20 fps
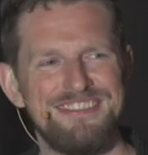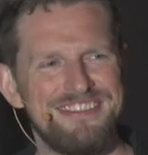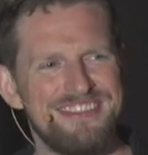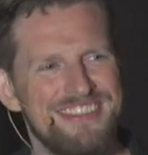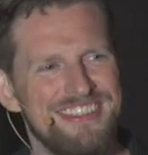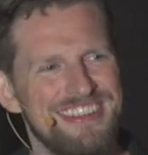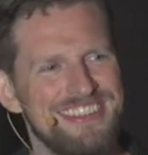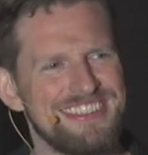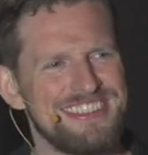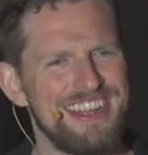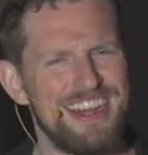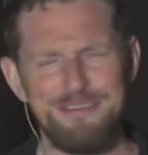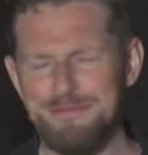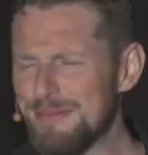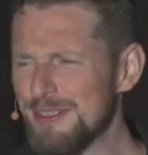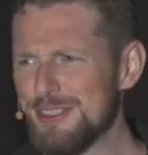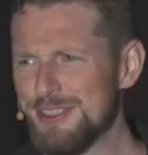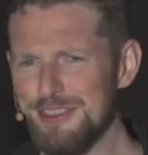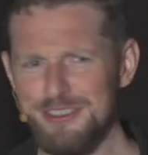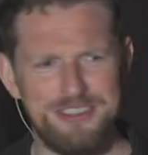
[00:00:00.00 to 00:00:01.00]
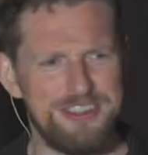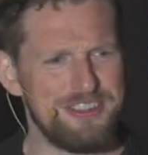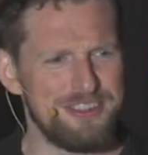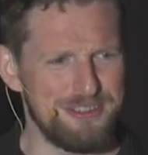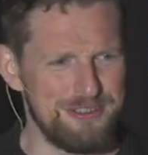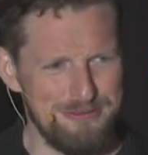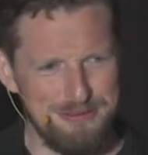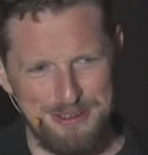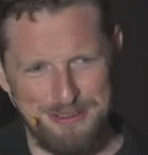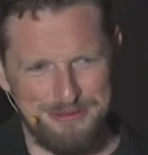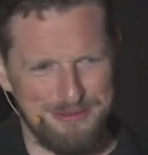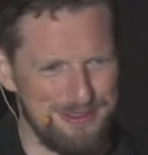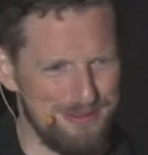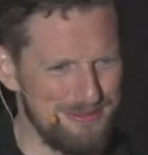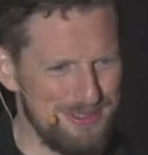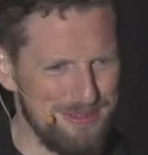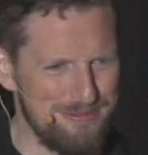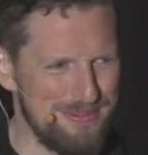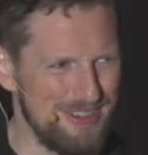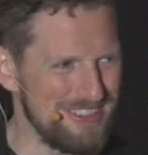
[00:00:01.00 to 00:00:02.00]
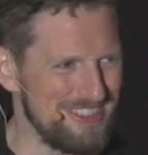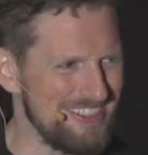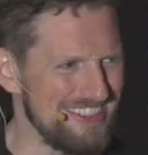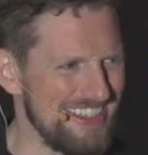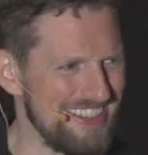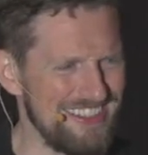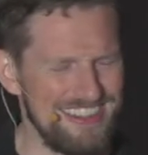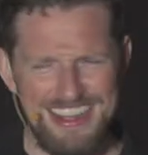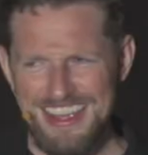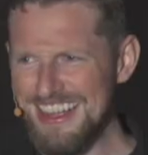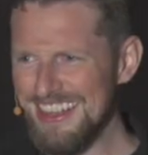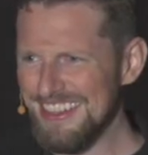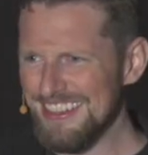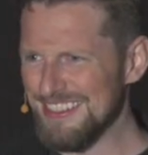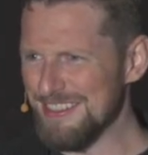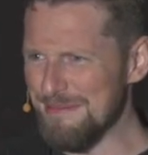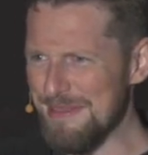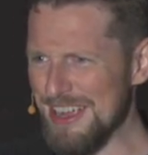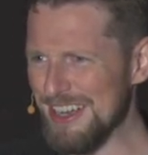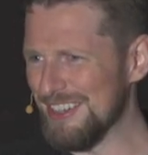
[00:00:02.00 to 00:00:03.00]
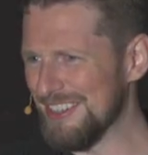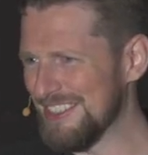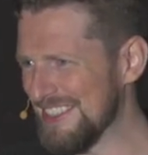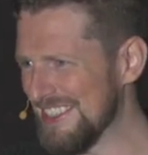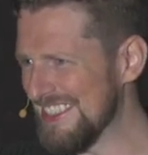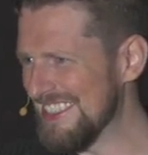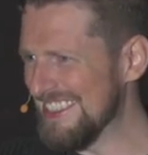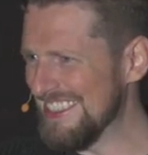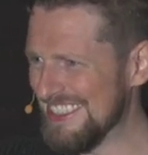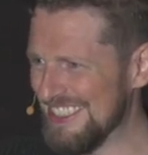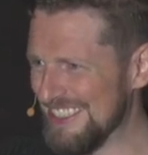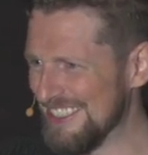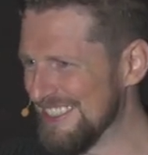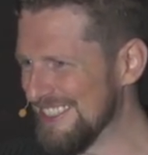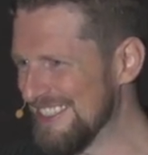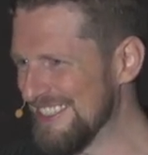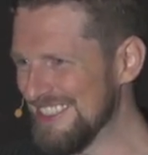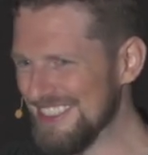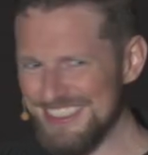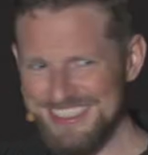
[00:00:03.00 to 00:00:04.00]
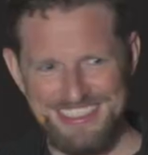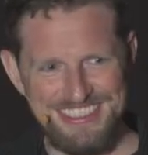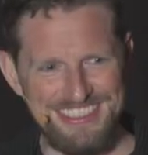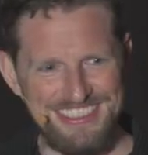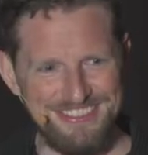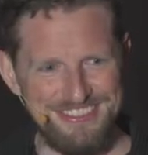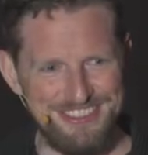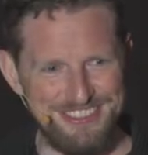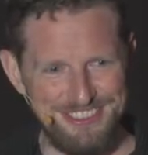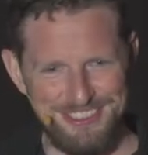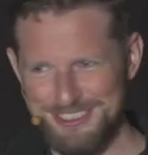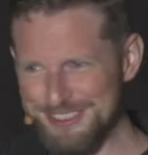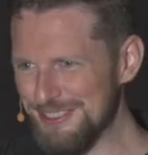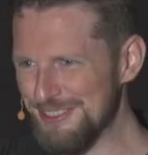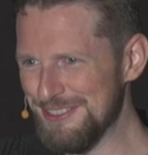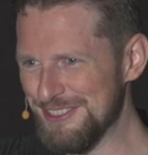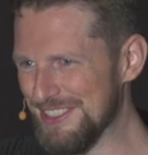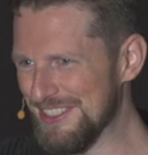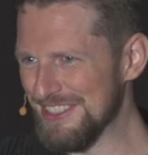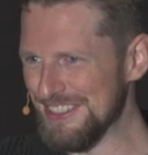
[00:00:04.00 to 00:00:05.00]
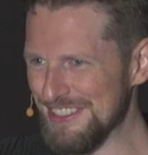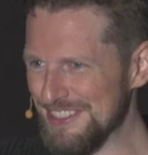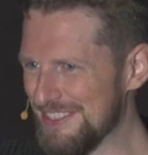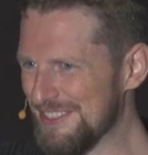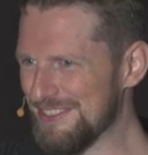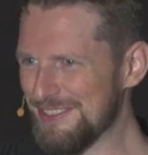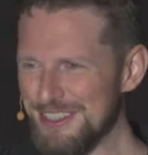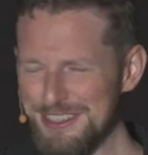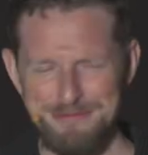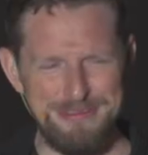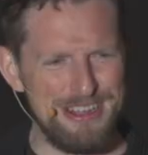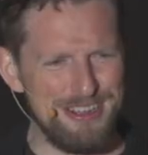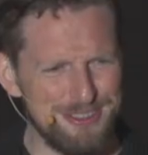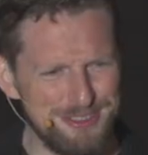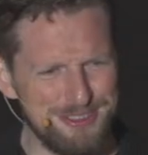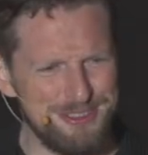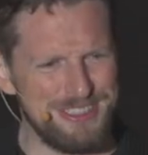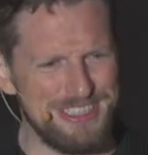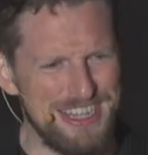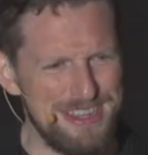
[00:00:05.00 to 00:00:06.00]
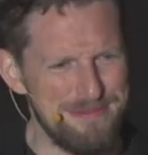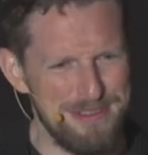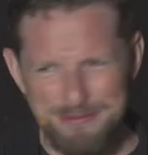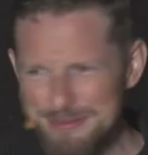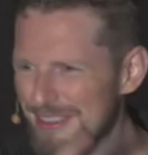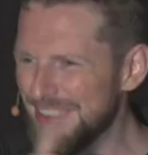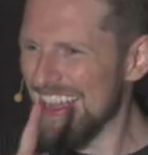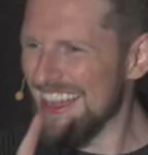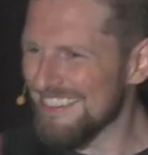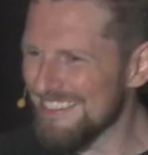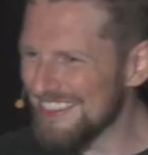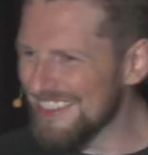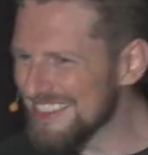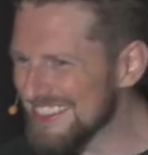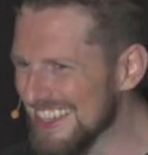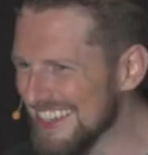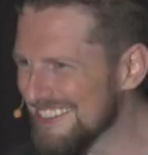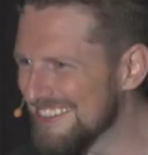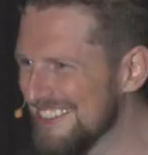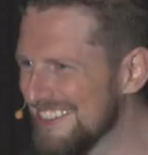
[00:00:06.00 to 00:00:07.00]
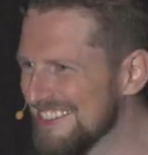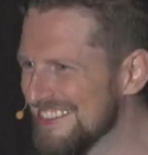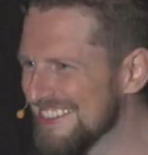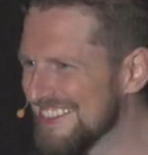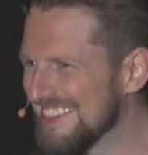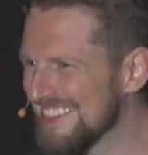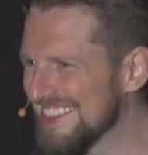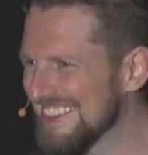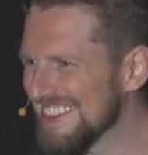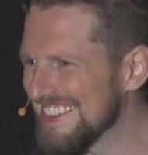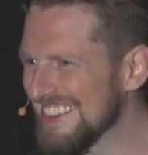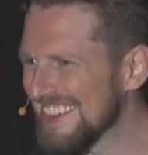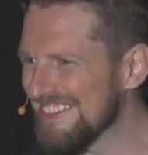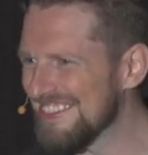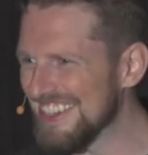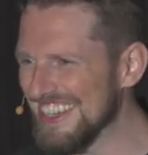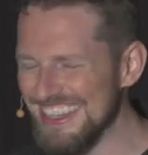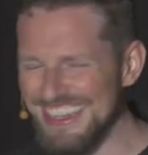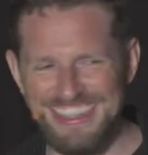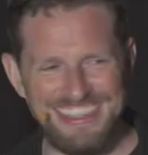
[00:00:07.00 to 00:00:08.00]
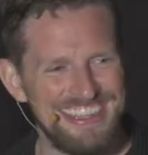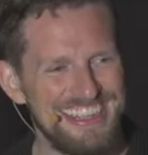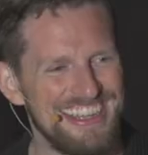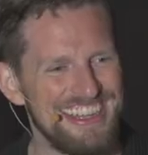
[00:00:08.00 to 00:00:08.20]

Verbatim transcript: As I'll butcher another quote from some president, like democracy, it's yours. If you choose to treat it well, choose to keep it. What, what was that quote? I forget it.